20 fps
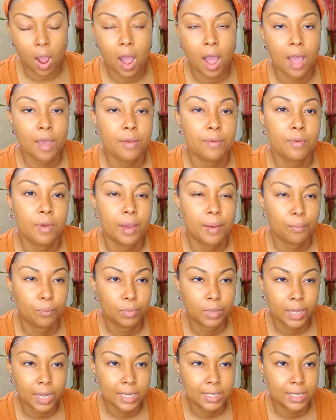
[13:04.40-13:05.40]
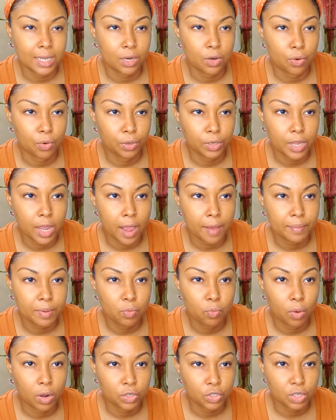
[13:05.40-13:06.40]
like I said earlier, I've
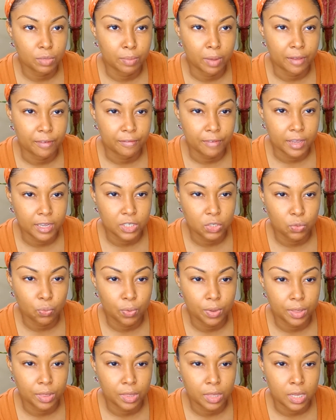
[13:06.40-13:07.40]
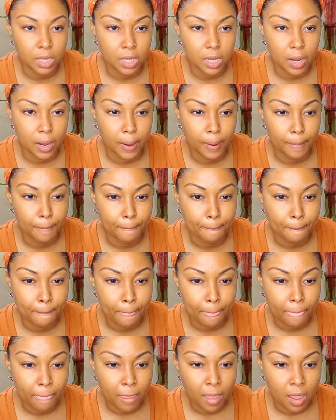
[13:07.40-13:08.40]
been washing my face with the
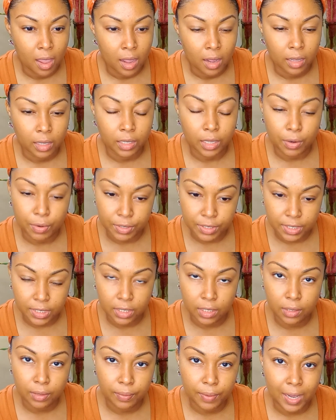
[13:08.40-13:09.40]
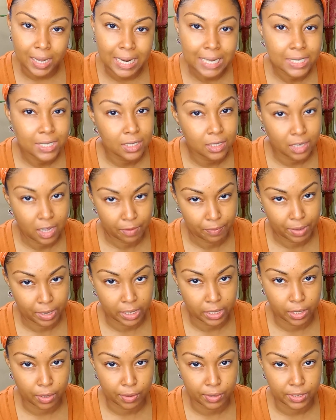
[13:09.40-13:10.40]
Clearasil, and I still have my
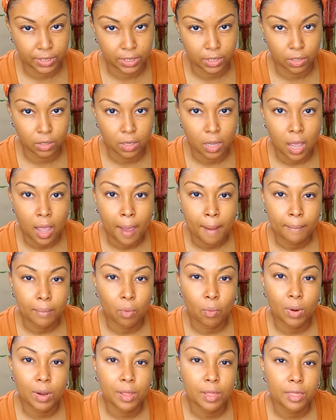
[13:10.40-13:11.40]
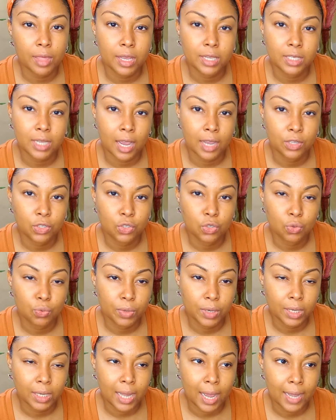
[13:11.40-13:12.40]
Clearasil. But one of the things I do
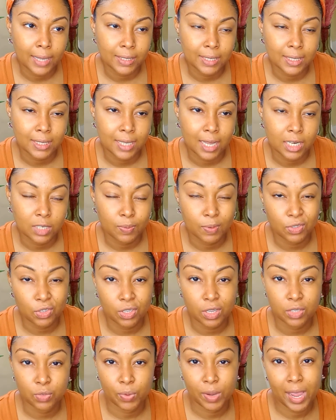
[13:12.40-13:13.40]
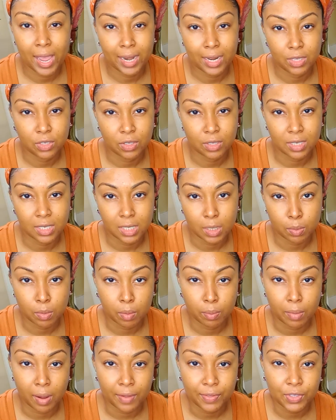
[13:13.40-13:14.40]
realize is that, especially as we head into the
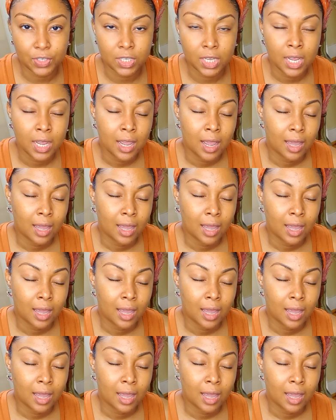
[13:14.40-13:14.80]
summer months,